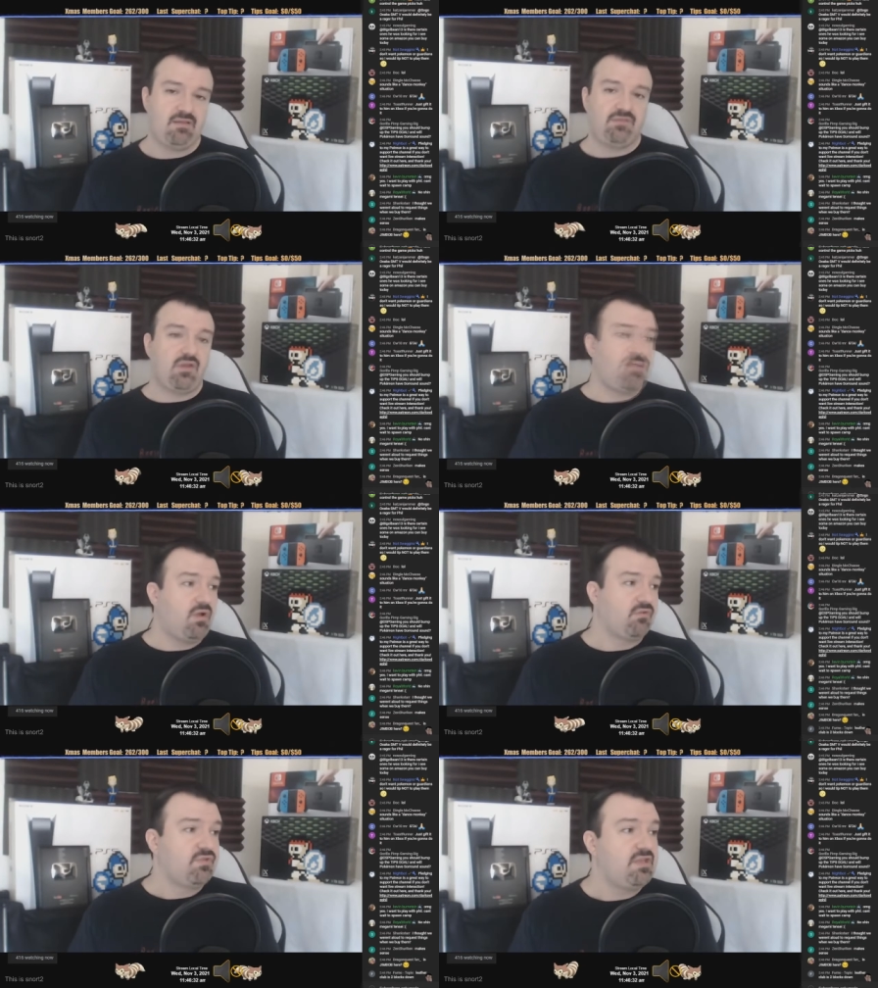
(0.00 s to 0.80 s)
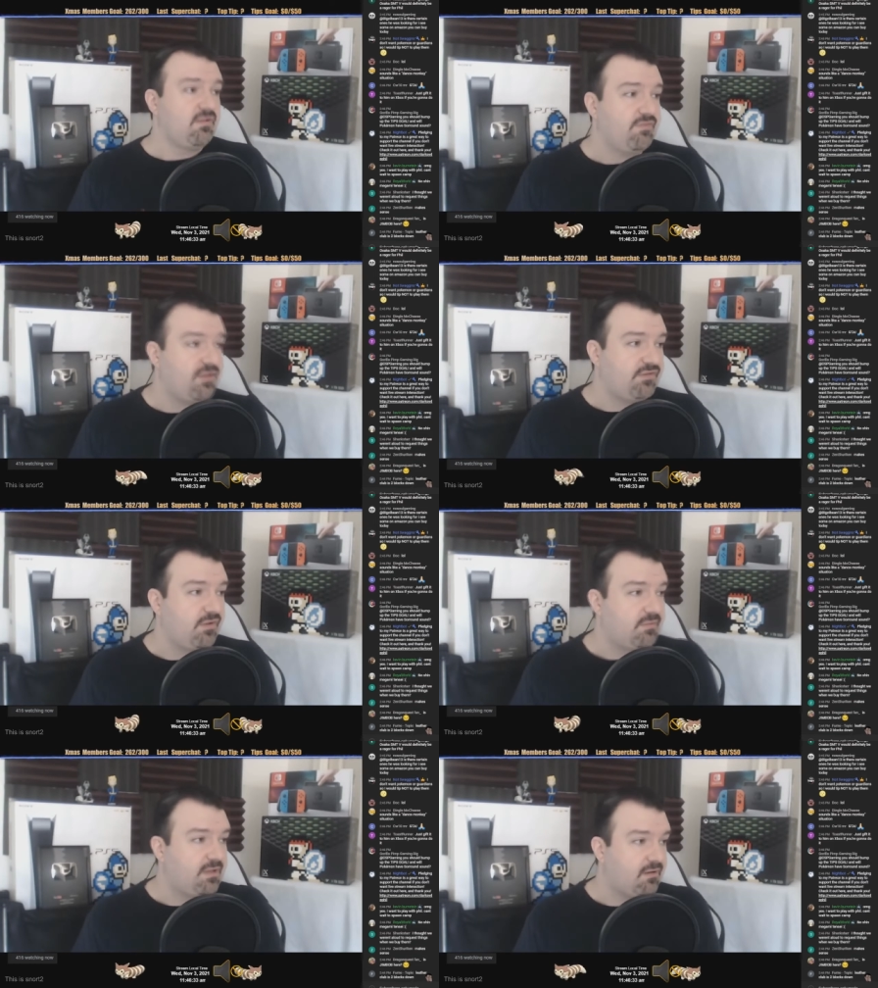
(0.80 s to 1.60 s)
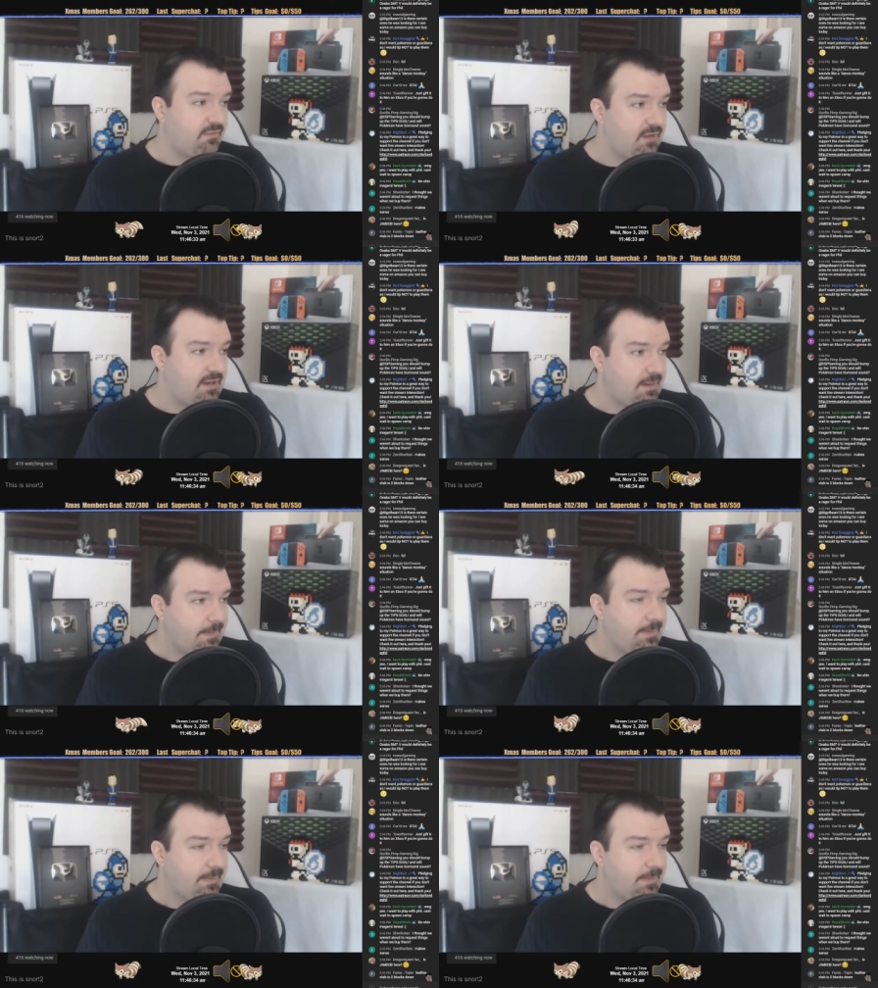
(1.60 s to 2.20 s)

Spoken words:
So I want to reconvey something, all right?